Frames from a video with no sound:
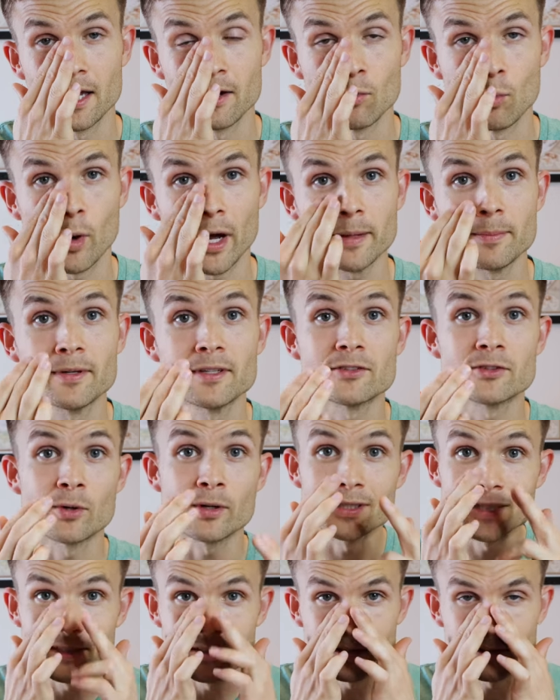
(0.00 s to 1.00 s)
and wipe it so
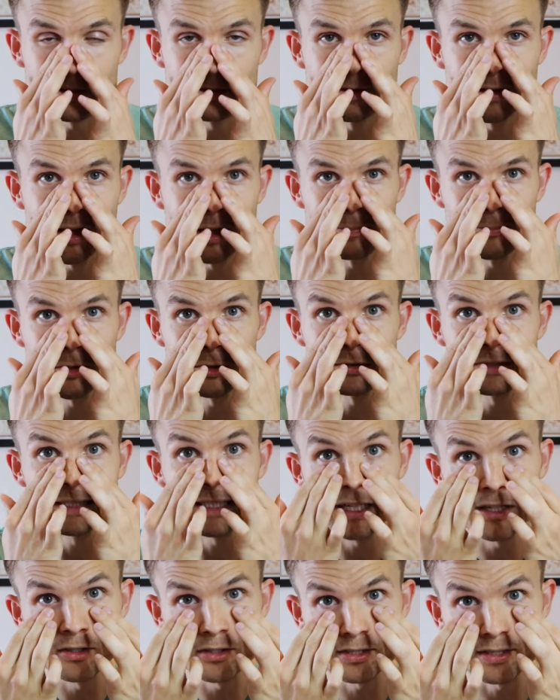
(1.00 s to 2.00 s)
it doesn't develop those
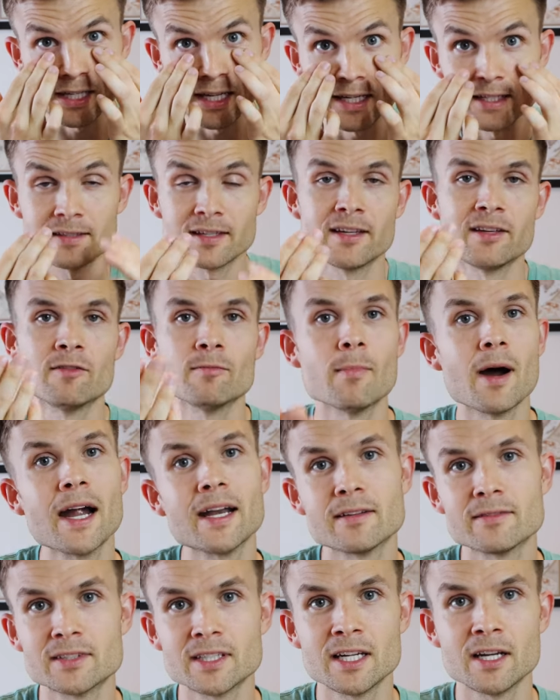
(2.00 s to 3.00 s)
tear stains that you
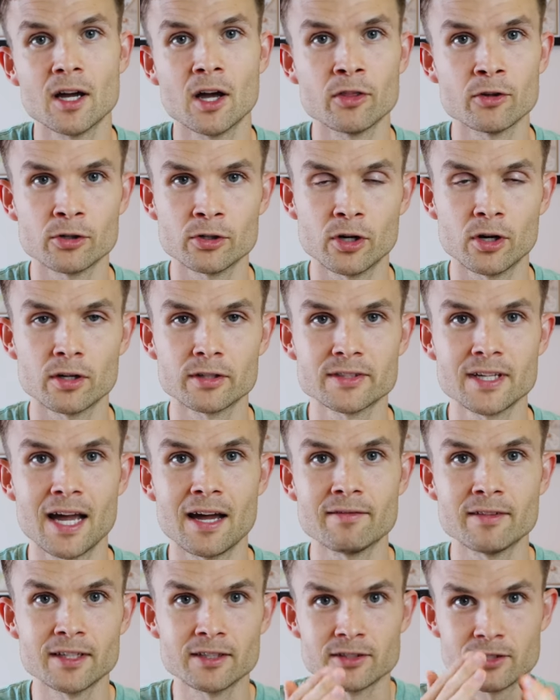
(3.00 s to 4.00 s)
might have seen other dogs
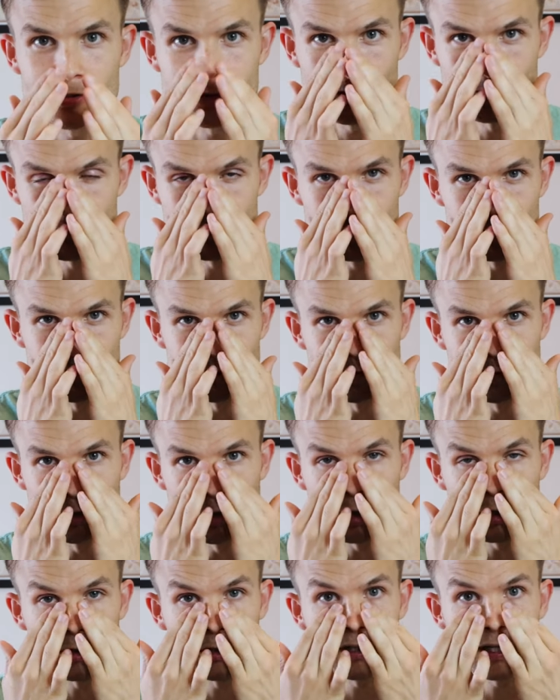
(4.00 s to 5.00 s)
having, just those
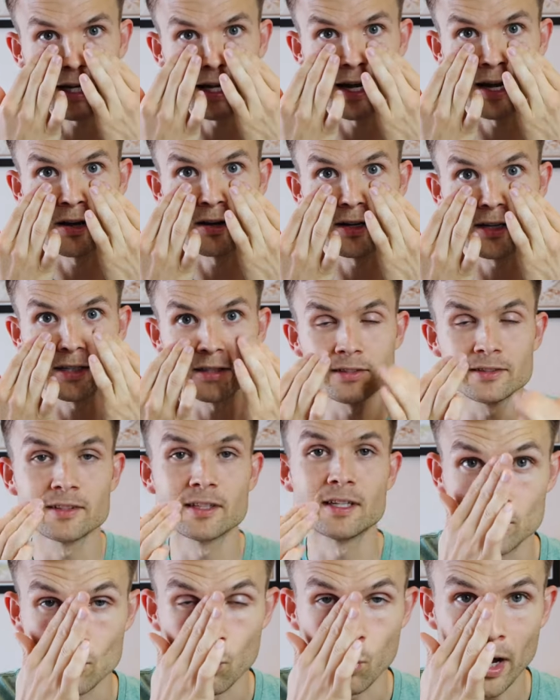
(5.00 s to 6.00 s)
dark areas.
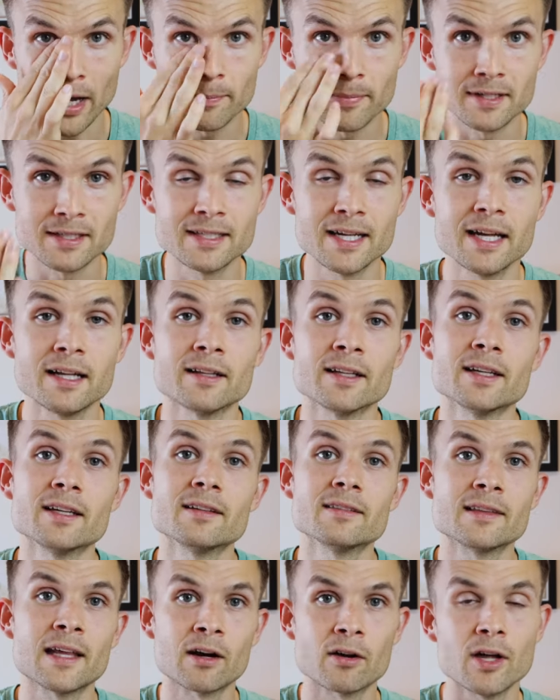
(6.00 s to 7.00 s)
If you wipe it
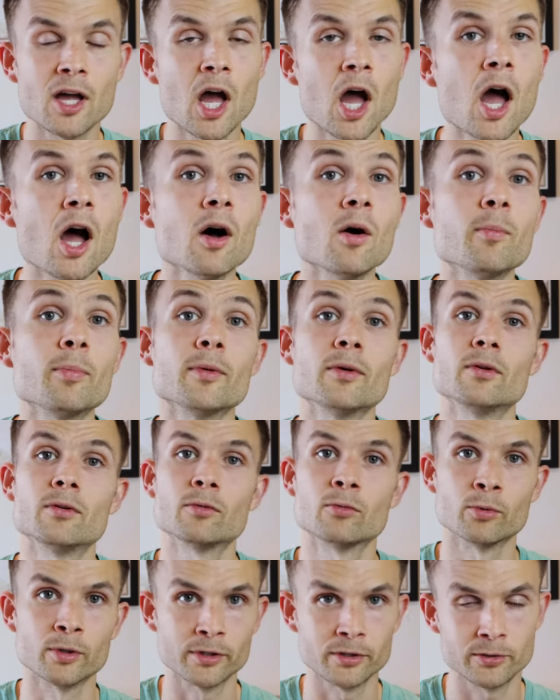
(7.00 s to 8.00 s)
daily, that'll help
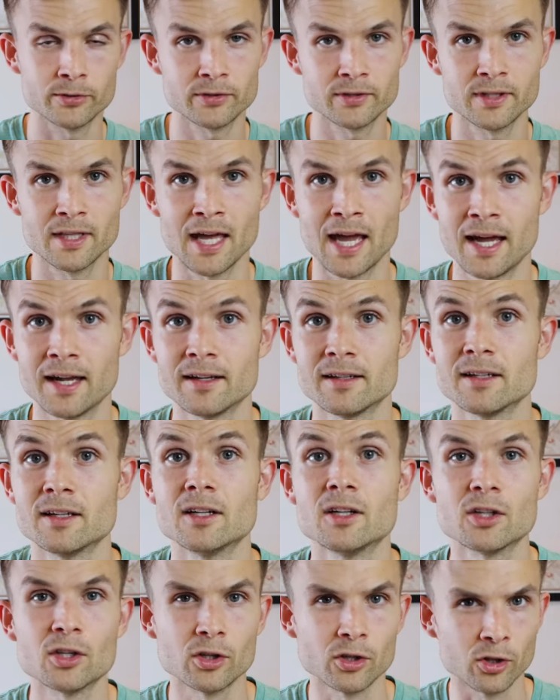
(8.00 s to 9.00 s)
reduce that
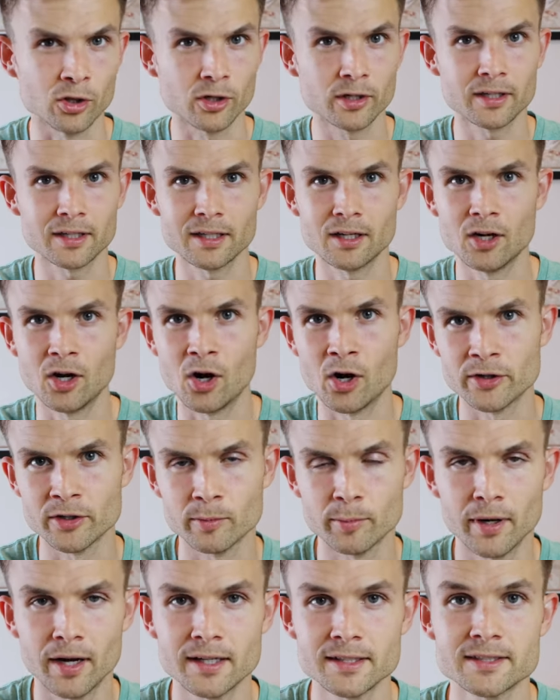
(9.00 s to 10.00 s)
look on
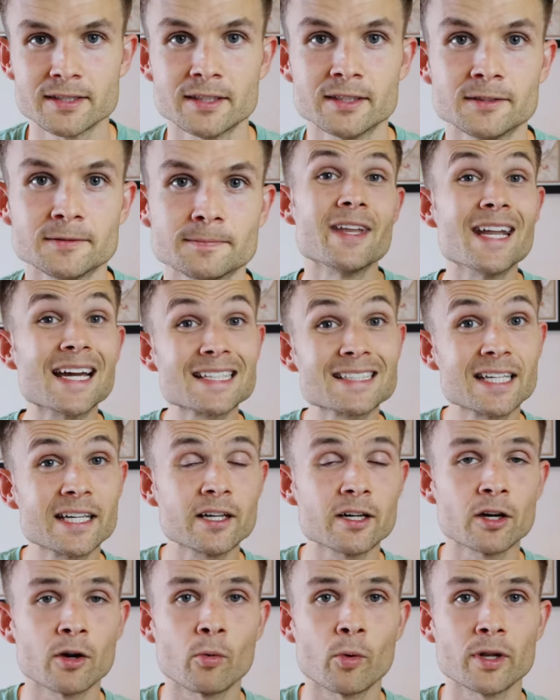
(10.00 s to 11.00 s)
your Boston. The next thing
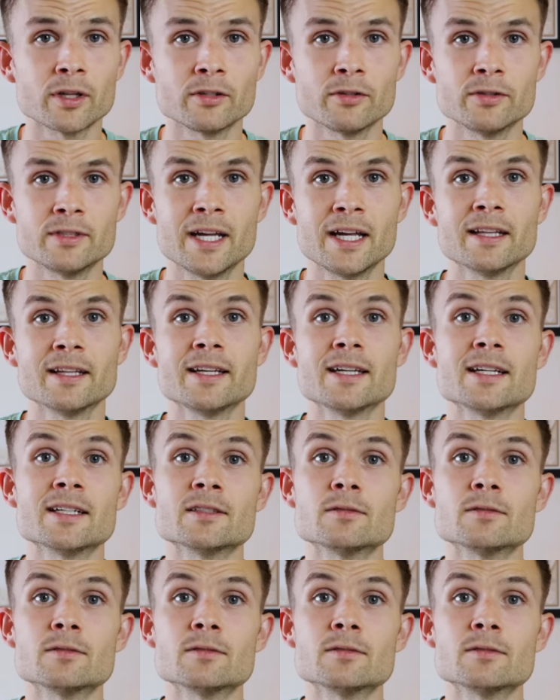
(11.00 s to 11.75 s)
you're gonna wanna do daily